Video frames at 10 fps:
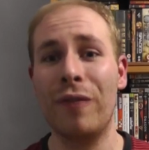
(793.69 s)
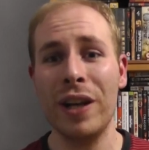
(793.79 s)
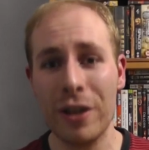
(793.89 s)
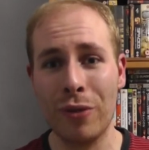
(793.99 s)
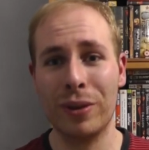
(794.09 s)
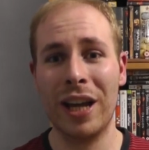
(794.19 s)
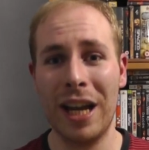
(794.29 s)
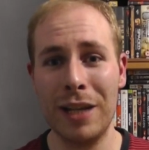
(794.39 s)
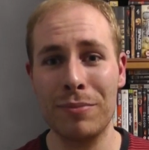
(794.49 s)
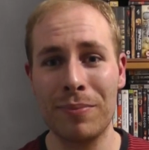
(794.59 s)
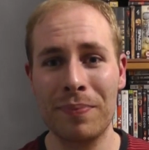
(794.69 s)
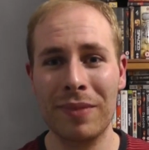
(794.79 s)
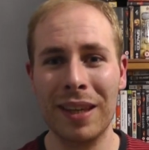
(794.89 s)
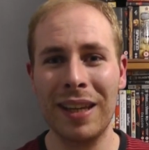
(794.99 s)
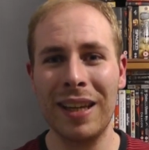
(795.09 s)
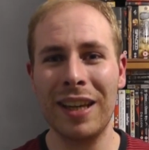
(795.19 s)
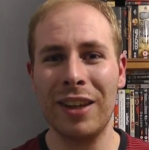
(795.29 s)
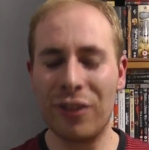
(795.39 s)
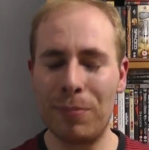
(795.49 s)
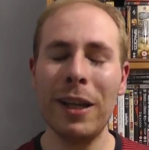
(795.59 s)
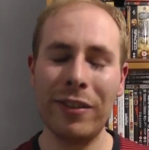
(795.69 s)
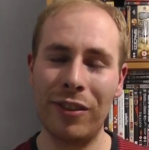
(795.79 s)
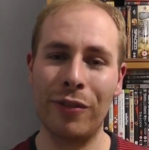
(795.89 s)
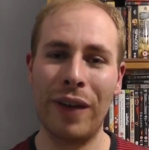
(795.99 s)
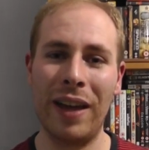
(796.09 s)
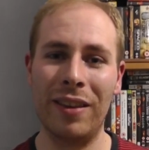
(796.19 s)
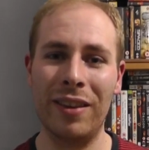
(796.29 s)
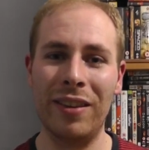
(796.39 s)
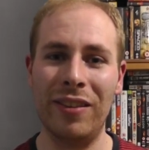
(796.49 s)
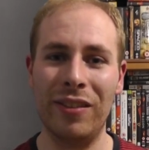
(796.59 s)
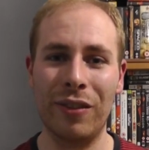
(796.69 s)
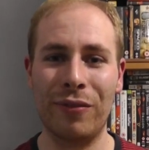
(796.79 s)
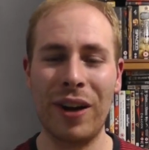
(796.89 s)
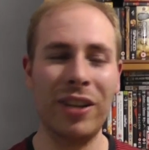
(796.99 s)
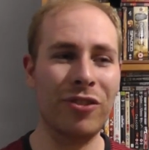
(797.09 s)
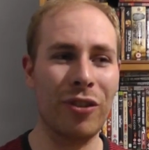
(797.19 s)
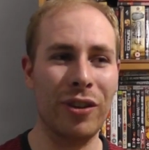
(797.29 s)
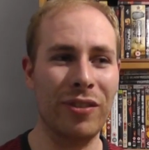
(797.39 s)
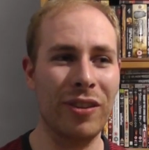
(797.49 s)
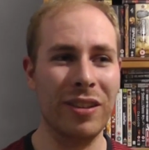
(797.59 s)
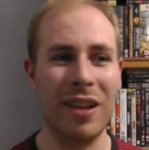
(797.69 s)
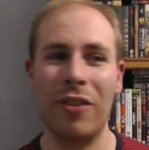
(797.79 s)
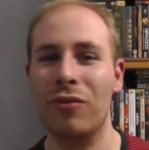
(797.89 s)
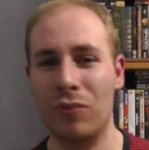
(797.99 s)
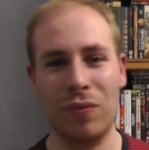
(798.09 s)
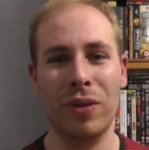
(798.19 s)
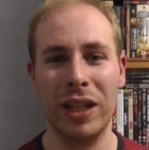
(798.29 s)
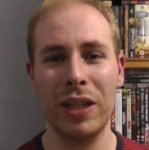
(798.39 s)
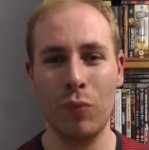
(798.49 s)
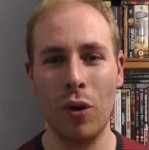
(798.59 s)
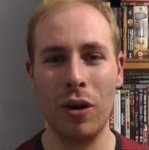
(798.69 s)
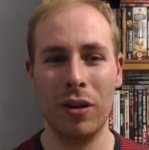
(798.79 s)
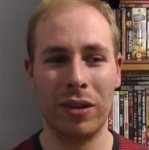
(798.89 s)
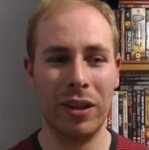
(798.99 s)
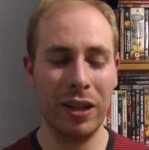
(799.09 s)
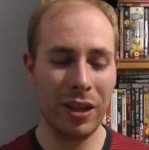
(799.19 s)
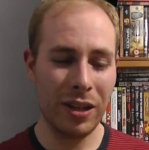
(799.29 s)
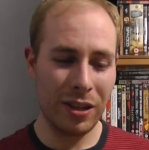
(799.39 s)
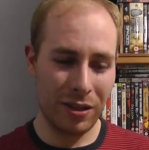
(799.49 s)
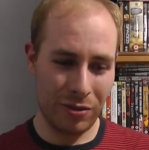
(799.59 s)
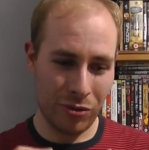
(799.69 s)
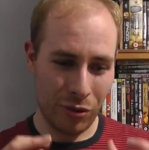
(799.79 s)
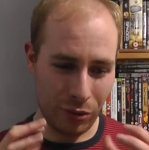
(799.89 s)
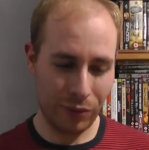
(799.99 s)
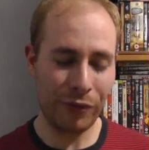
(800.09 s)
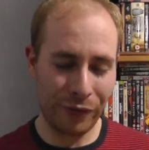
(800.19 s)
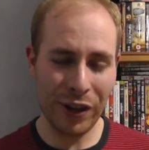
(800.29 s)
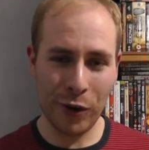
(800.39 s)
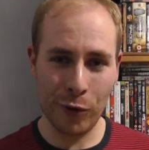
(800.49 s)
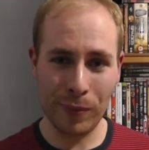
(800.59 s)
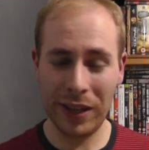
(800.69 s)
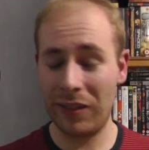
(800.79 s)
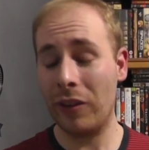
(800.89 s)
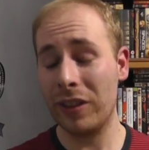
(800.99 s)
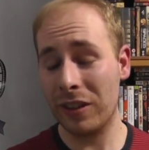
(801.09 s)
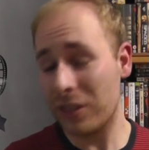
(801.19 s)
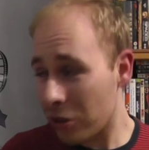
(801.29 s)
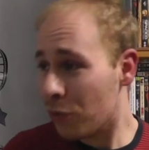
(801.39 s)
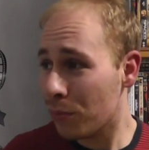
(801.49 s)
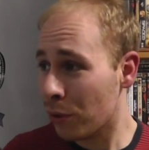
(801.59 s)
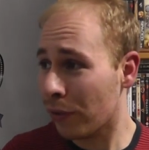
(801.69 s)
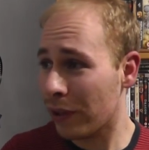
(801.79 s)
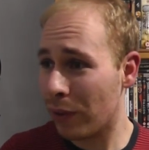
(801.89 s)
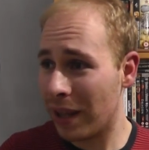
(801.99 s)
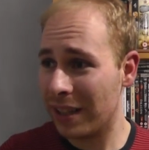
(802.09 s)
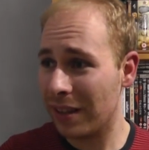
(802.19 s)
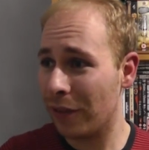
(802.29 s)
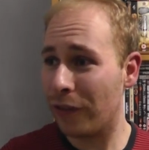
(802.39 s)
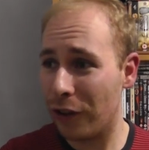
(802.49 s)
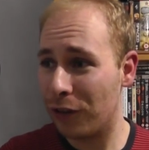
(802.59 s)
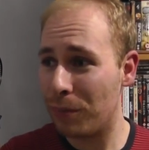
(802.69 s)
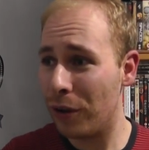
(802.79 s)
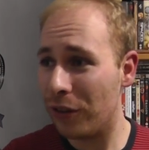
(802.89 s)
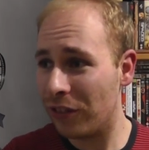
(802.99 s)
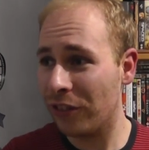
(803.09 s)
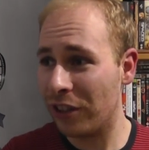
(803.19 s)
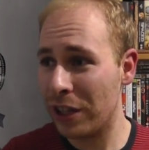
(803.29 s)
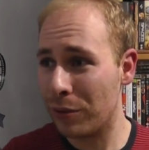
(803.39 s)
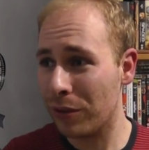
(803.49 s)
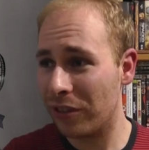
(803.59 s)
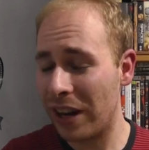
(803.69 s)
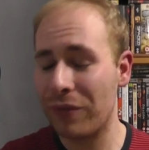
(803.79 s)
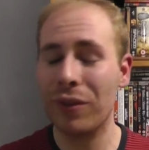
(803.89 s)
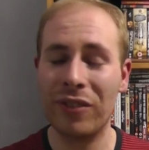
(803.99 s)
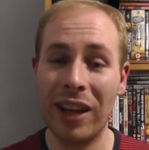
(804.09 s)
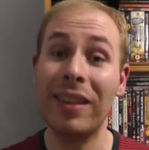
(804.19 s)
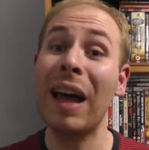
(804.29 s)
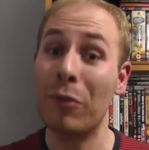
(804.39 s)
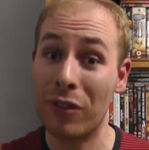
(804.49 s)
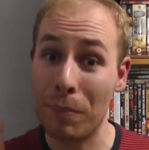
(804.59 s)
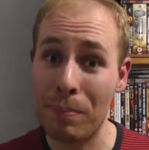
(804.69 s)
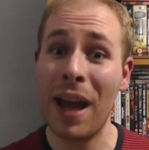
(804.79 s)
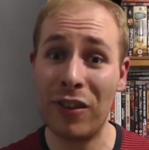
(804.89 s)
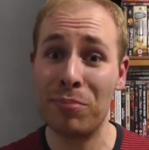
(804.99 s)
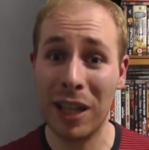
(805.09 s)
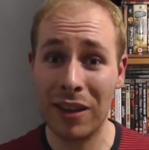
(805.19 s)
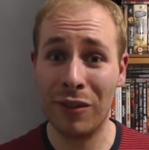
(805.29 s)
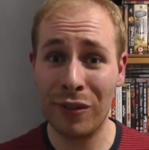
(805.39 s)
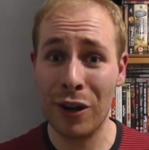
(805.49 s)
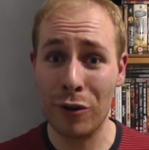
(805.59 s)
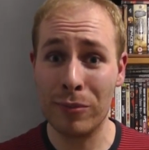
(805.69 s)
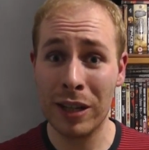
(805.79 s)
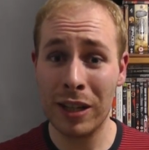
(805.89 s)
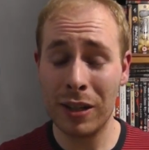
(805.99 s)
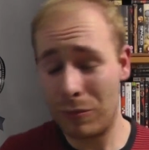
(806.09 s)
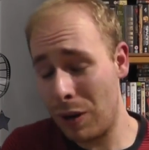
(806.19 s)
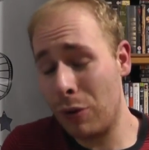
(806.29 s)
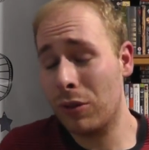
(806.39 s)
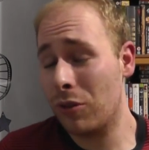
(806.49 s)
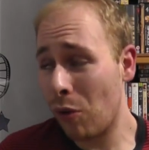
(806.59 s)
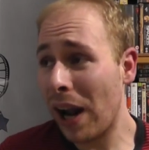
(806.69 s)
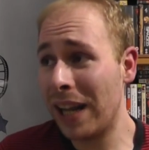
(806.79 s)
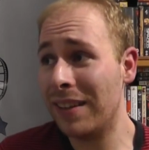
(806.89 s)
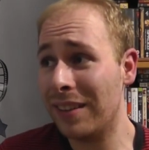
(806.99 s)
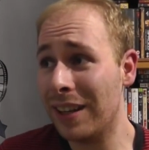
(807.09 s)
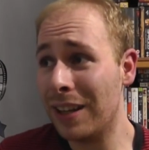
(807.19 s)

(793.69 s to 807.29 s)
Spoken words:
video game speaks to the fact that this is a franchise that doesn't really work on film. It's like the Doom movie where they did the first person sequence and everyone said that was the best bit in the film. Well, great,